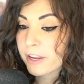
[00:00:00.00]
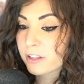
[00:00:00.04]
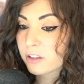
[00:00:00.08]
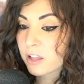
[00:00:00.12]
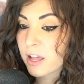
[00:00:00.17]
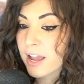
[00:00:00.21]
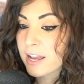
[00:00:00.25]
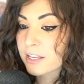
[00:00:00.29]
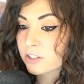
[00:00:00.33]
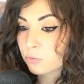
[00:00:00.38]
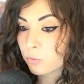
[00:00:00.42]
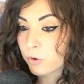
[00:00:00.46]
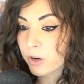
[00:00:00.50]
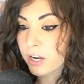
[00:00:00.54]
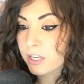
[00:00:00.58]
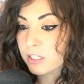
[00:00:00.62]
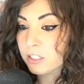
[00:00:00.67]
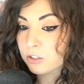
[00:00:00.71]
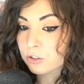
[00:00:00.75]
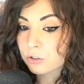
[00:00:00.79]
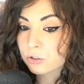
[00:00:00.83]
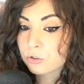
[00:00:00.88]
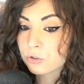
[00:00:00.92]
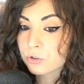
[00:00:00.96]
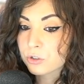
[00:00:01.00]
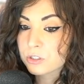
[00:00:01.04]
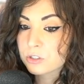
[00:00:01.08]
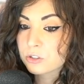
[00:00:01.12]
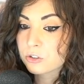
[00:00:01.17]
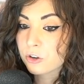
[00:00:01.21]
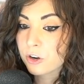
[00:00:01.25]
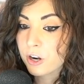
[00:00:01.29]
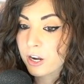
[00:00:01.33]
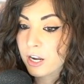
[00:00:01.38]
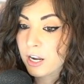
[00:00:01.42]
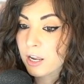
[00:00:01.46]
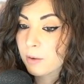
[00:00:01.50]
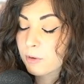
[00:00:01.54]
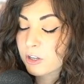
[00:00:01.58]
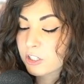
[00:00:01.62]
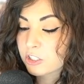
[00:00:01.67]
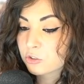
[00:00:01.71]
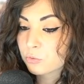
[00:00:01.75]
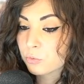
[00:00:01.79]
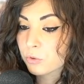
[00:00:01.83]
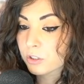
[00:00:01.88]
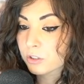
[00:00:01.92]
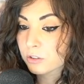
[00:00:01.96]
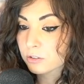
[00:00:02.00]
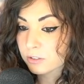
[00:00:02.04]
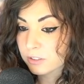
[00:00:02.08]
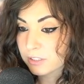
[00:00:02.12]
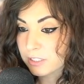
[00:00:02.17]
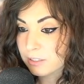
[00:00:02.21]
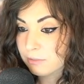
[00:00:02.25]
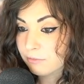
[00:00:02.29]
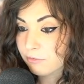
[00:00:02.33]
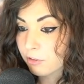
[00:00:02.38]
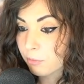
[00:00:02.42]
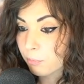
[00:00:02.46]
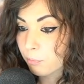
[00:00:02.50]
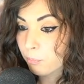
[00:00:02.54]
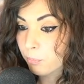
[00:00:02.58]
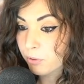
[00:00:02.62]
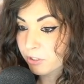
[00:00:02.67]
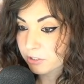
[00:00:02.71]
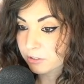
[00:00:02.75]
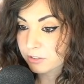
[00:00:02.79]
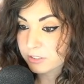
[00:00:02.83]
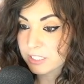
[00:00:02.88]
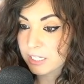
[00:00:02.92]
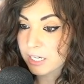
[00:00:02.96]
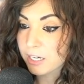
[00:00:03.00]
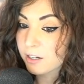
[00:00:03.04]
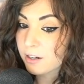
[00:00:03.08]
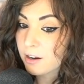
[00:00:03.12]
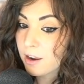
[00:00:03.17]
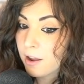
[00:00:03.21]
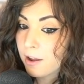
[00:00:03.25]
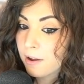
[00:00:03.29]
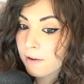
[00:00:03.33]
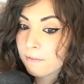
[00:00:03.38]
glass when I hear Crystal Dynamics will leave the building.